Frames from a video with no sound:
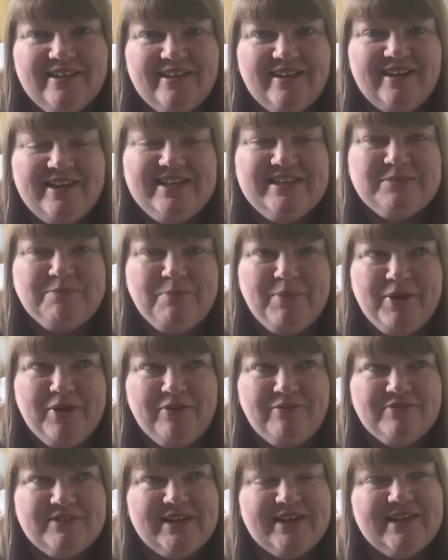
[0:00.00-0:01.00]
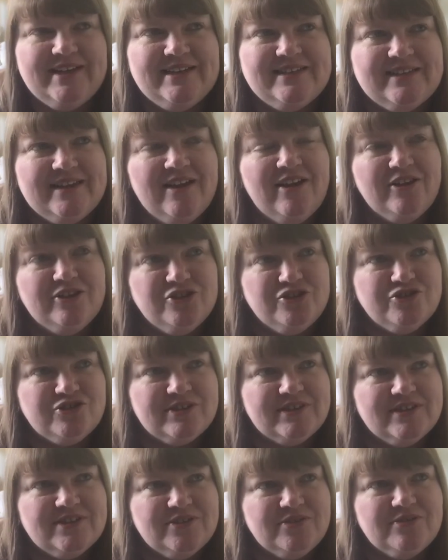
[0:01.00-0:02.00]
his birthday, he's
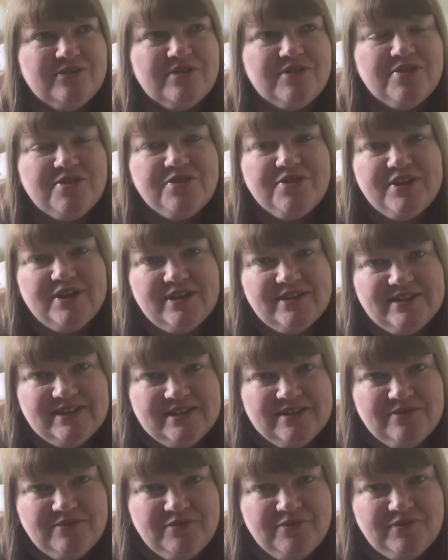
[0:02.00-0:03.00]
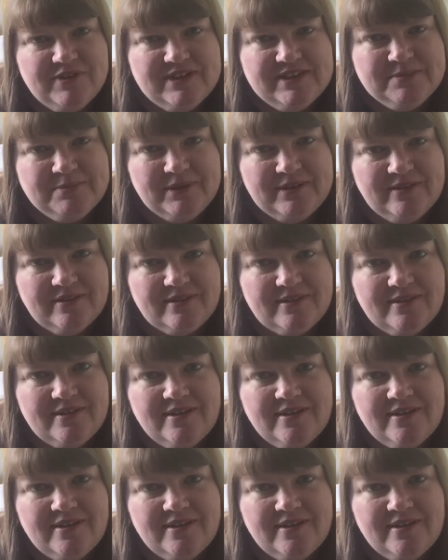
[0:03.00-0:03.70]
100 on the 30th of this month.